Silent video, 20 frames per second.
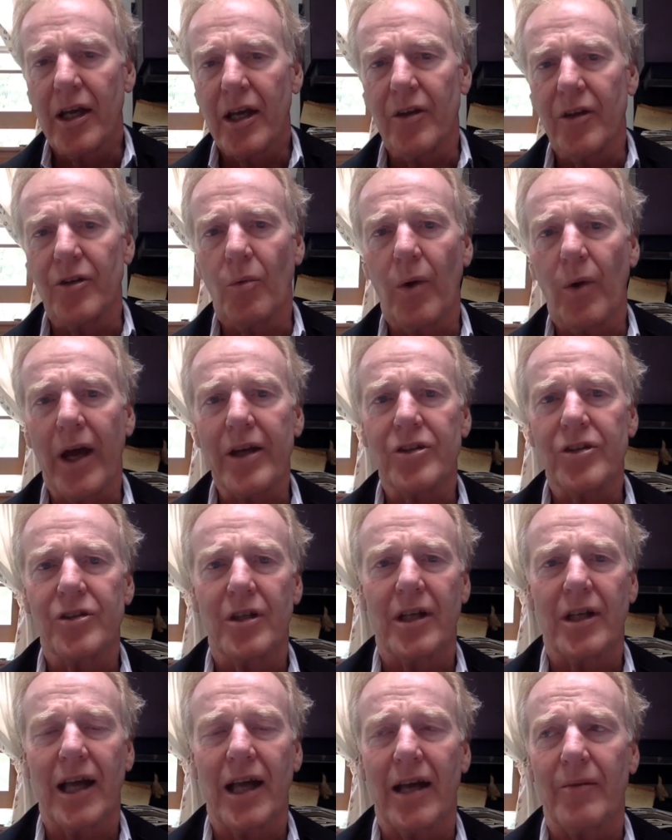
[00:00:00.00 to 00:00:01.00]
In the West,
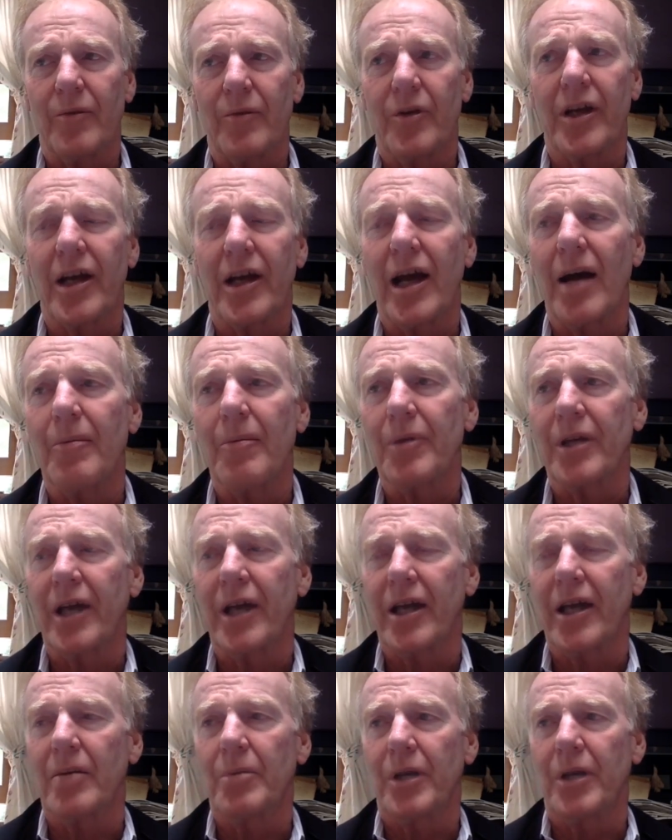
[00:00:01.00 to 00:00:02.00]
it got very
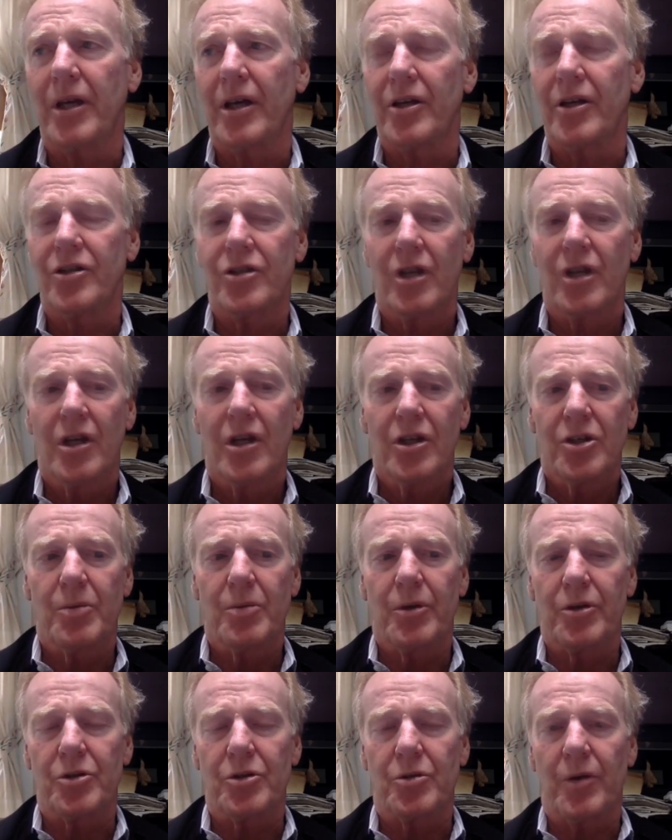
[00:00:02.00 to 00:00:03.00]
complicated because
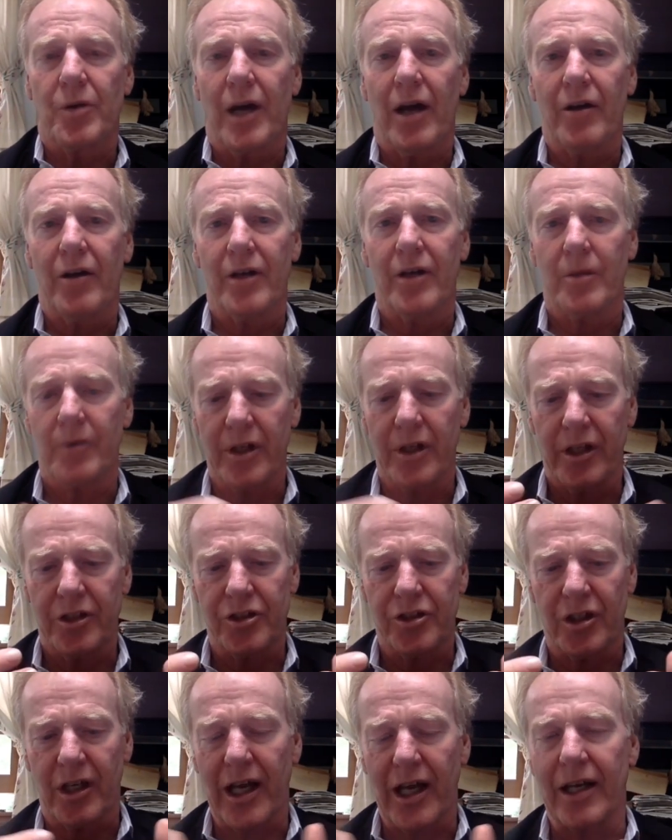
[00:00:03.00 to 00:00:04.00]
spirituality and
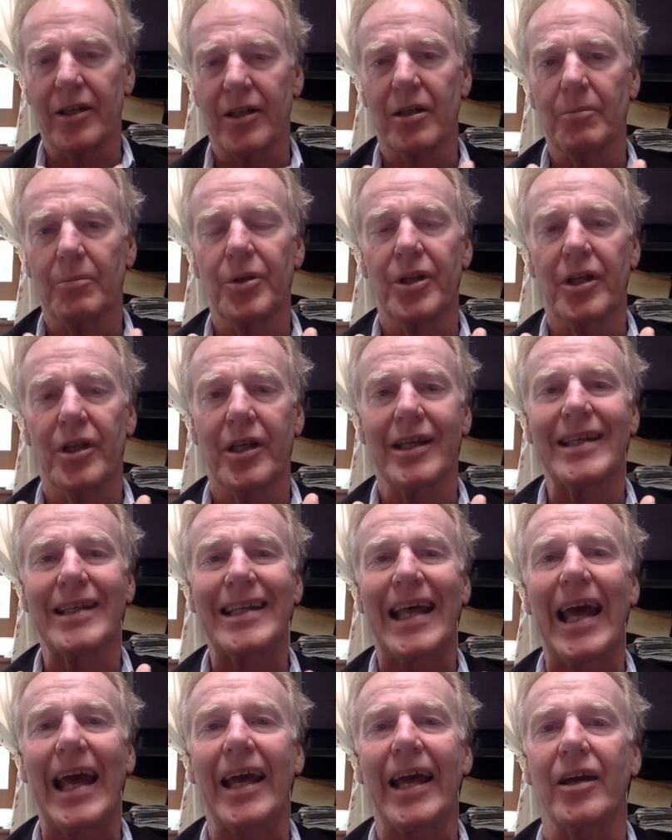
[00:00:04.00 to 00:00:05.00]
religion got completely
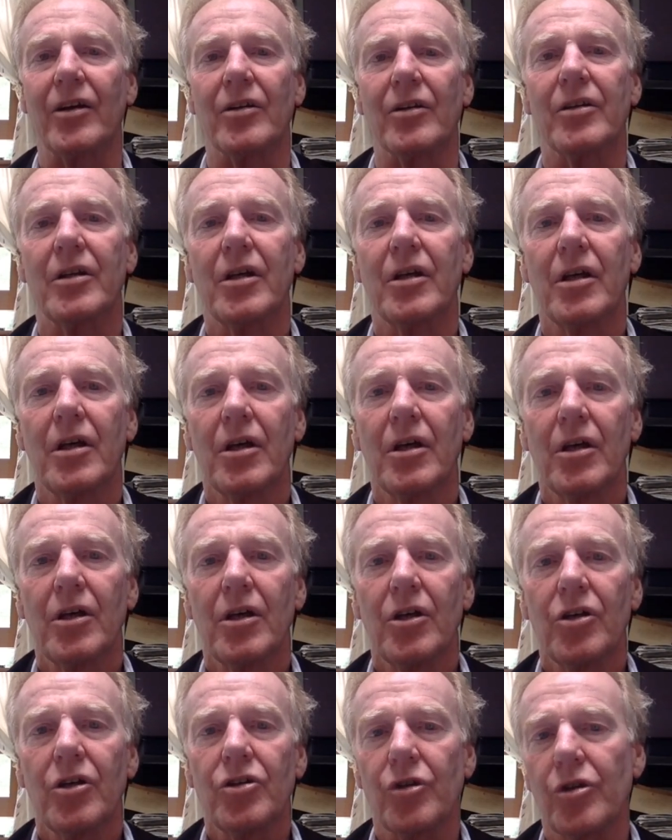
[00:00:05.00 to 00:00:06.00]
entangled.
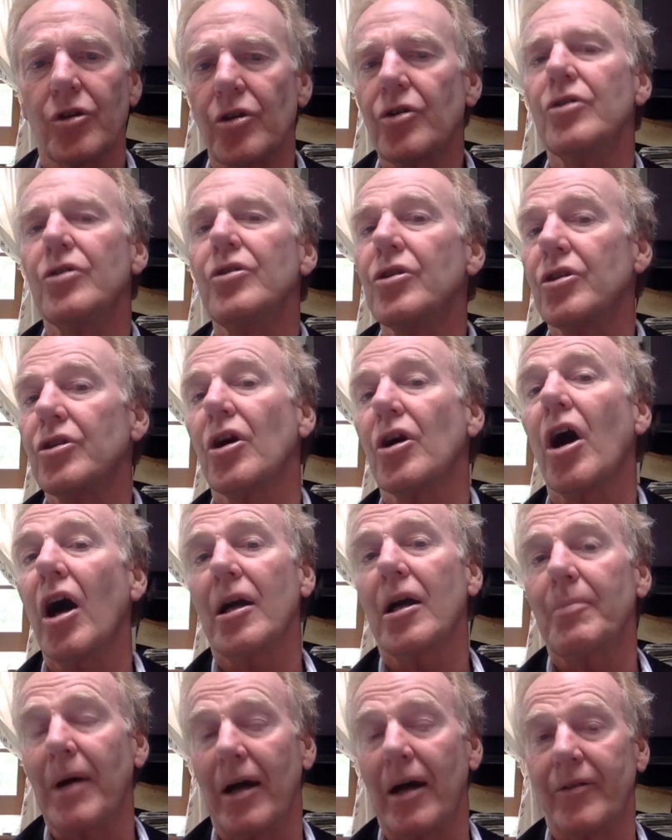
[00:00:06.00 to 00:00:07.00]
Mm. you couldn't
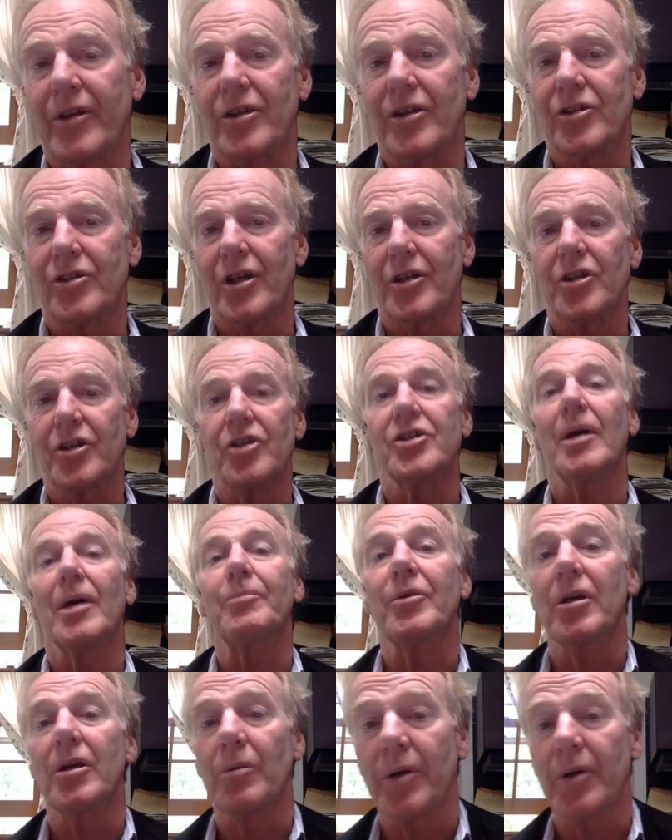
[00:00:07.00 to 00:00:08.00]
talk about these things
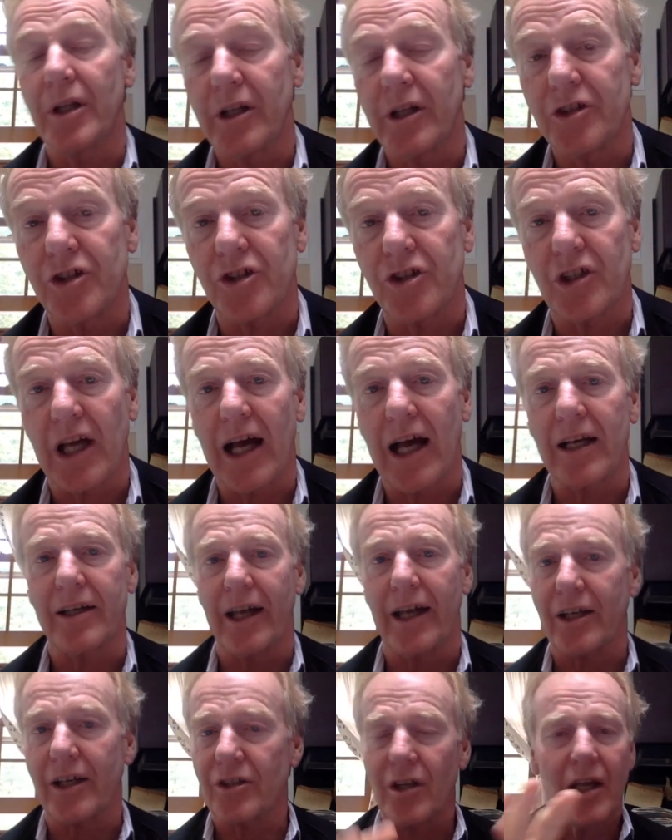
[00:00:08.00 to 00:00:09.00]
except in a religious
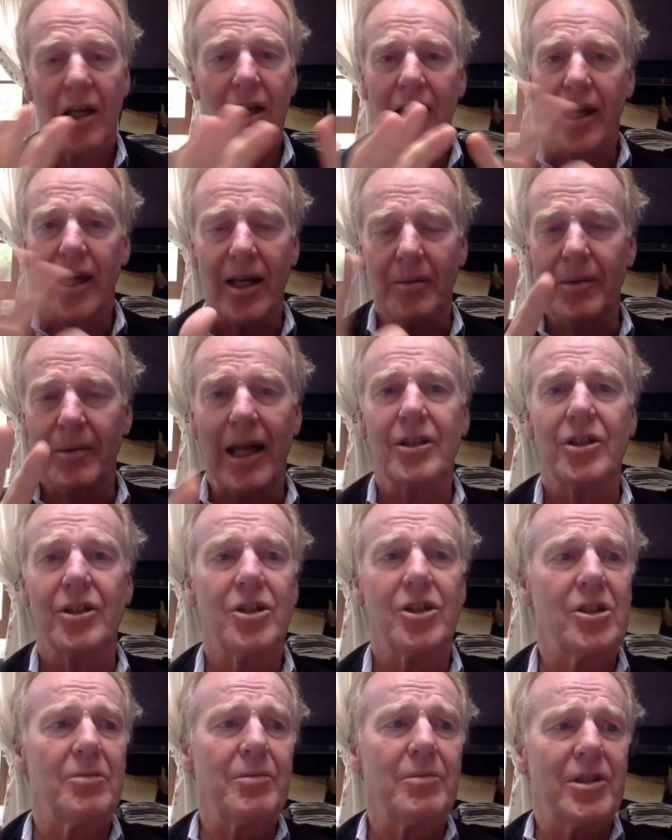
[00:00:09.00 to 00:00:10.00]
context. And I'm not
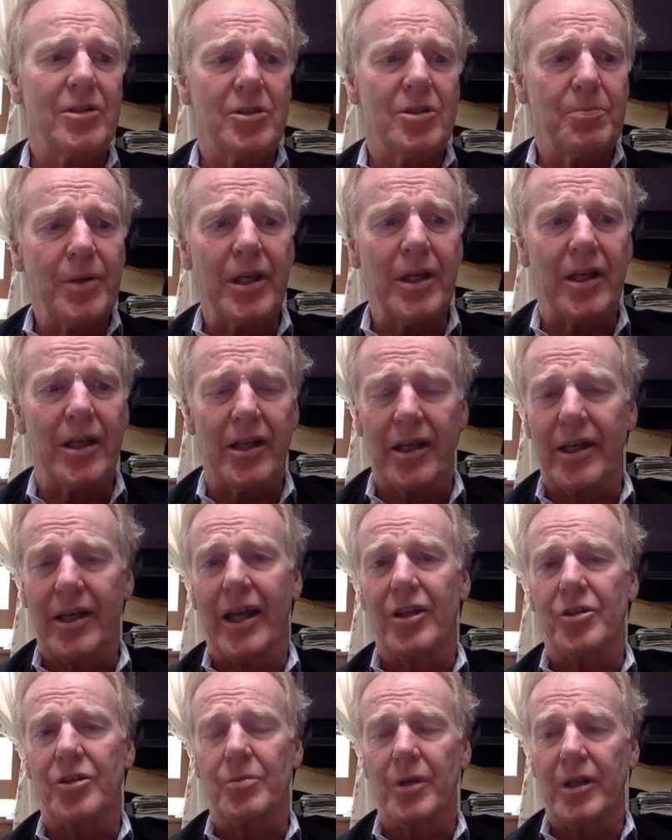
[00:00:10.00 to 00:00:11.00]
speaking
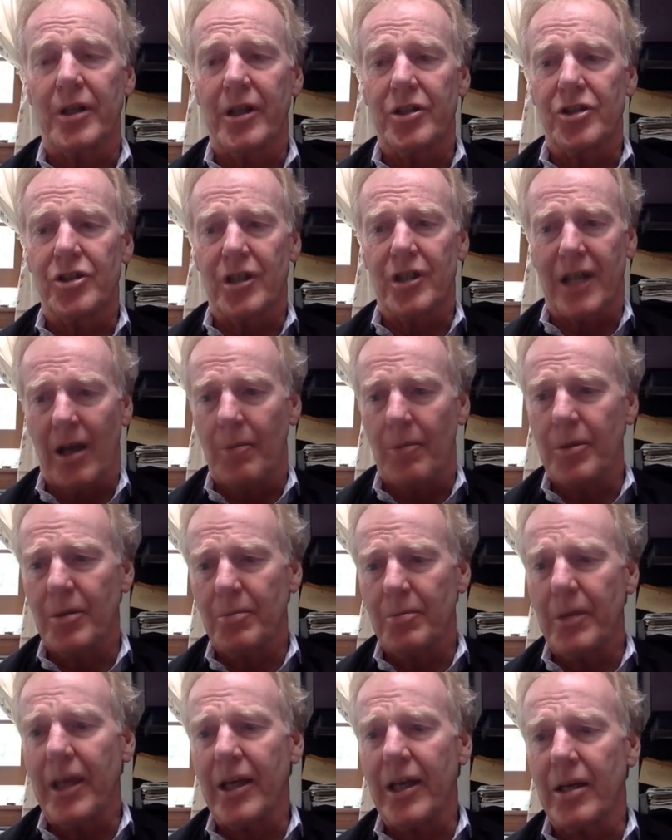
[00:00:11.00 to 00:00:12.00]
against religion now, but
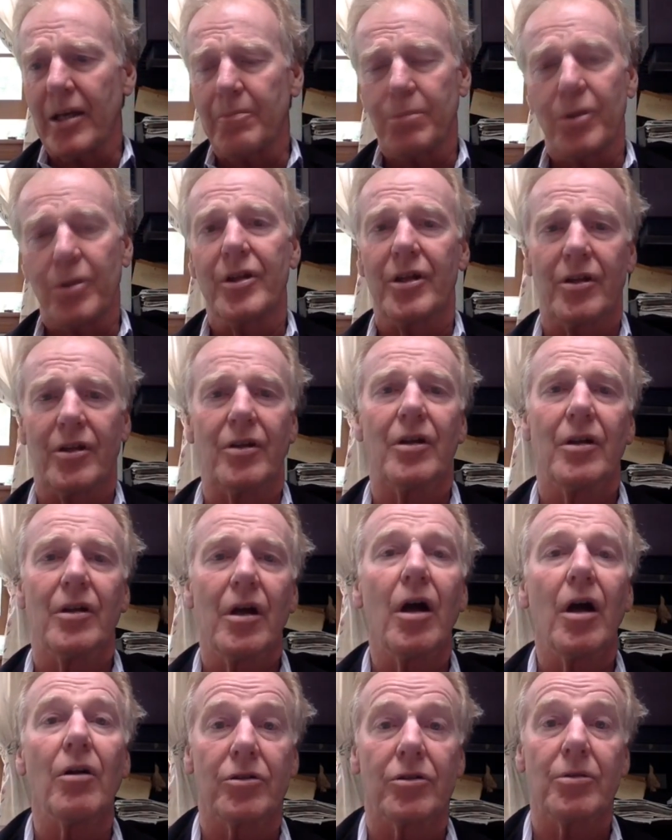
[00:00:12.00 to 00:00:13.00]
it made it political,
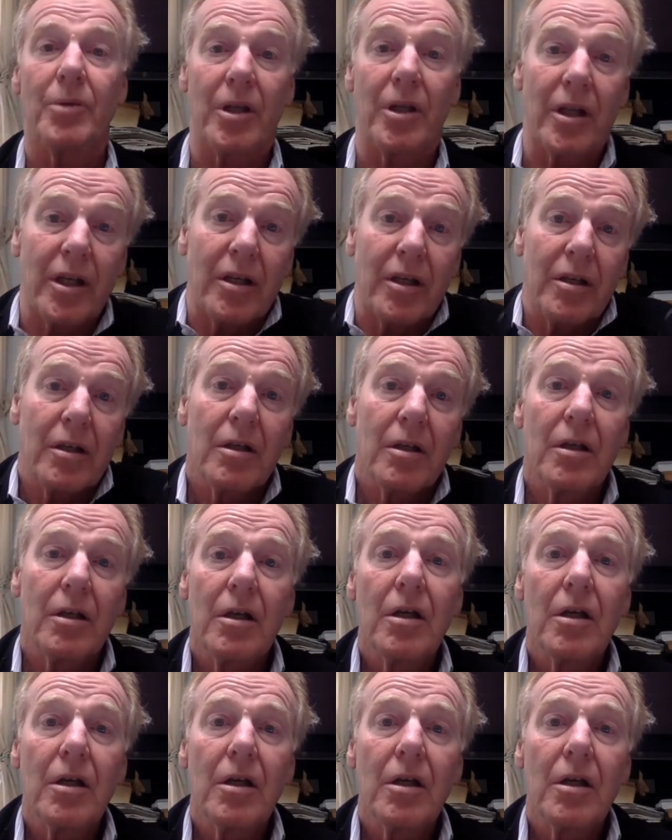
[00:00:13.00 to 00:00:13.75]
ultimately. Yeah.